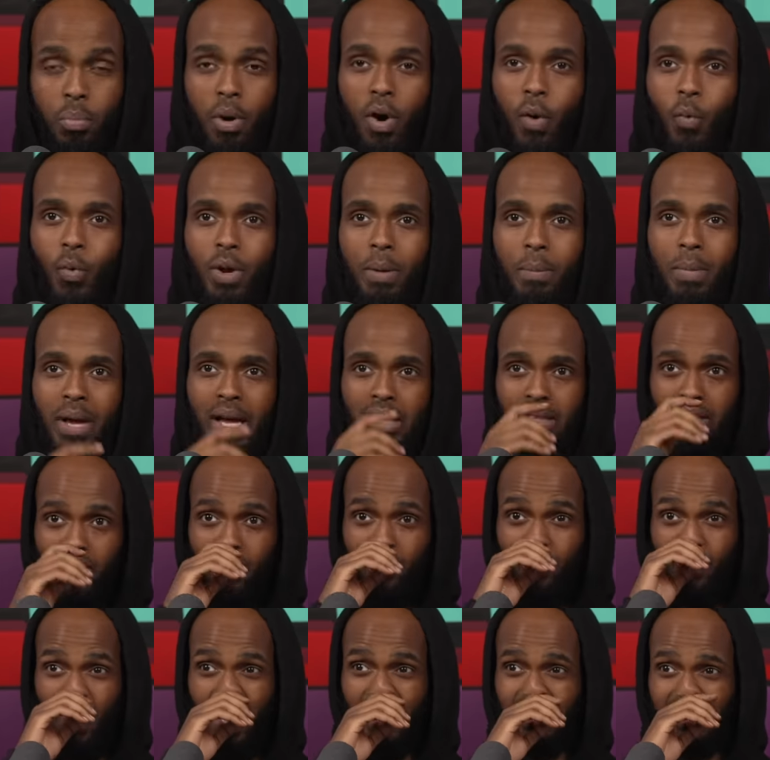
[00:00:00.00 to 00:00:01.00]
Bro, we met
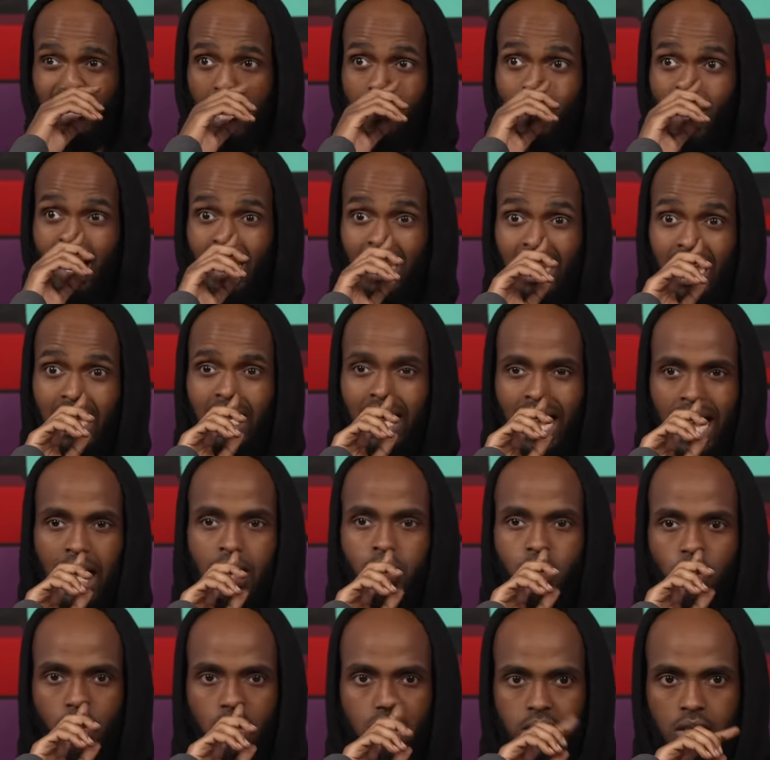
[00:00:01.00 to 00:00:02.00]
the first time I laid
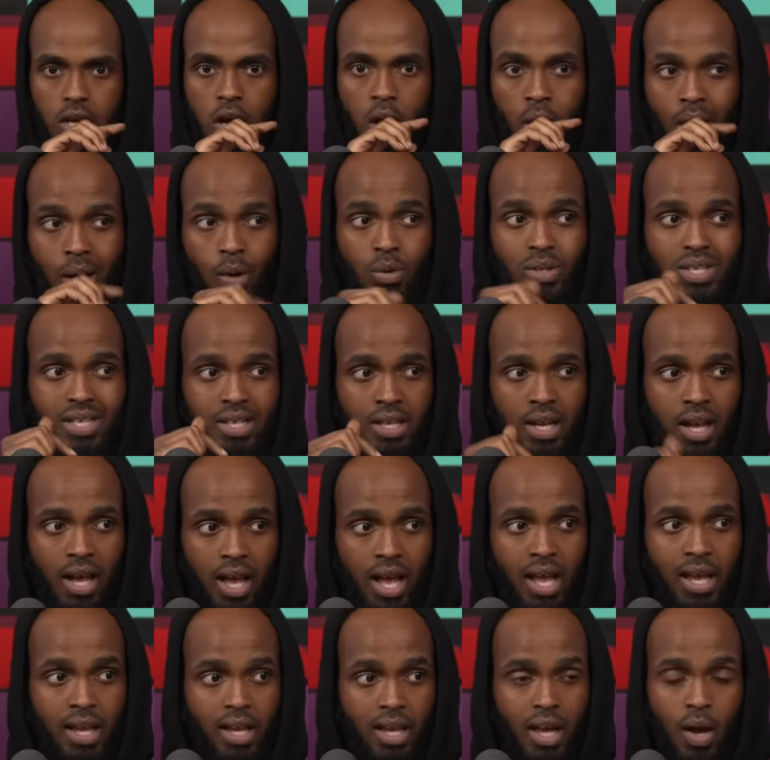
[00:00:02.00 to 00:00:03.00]
eyes on this girl, I was in
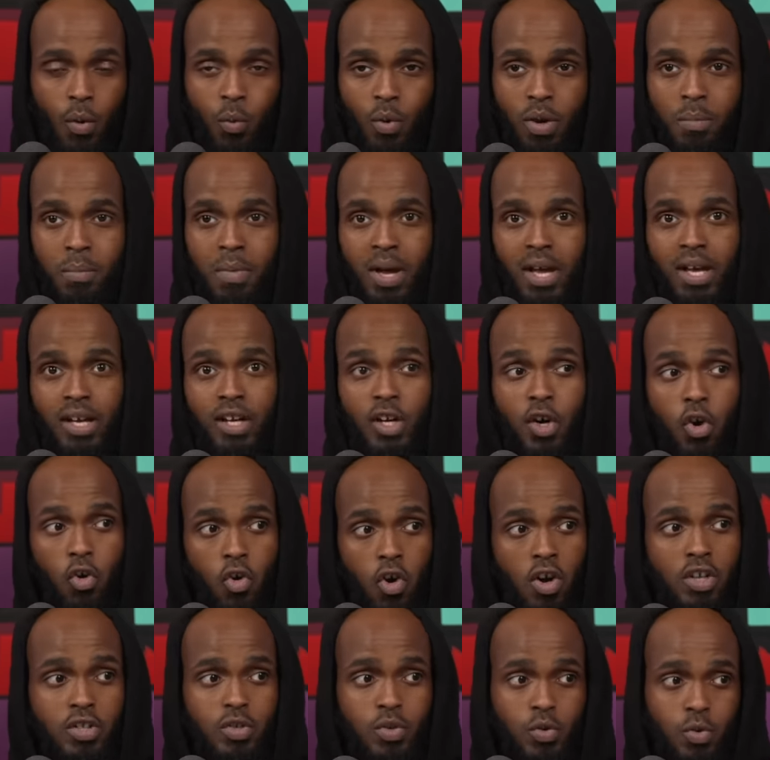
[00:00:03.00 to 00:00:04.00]
year eight, and we met in
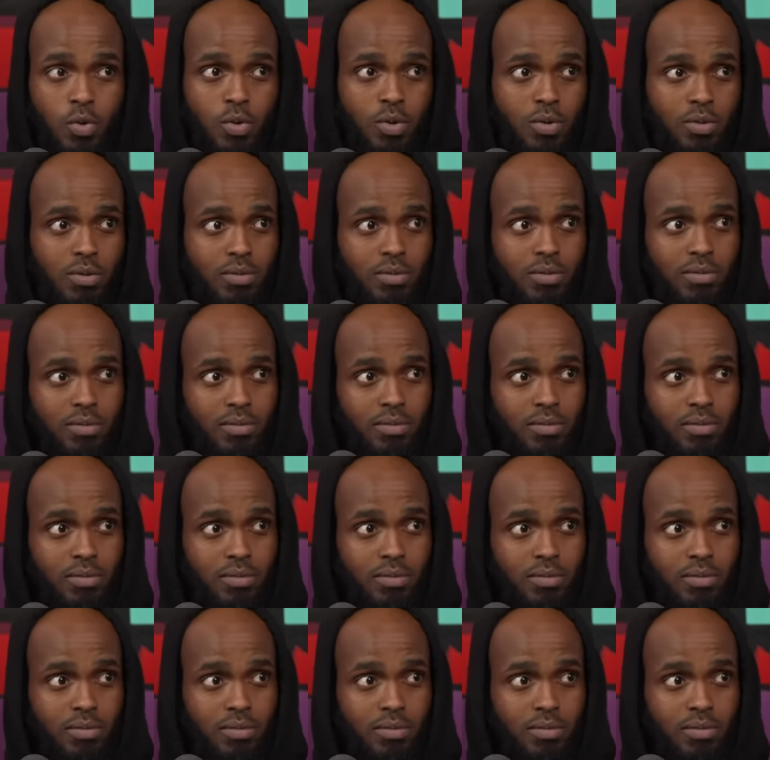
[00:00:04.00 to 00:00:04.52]
Quran school.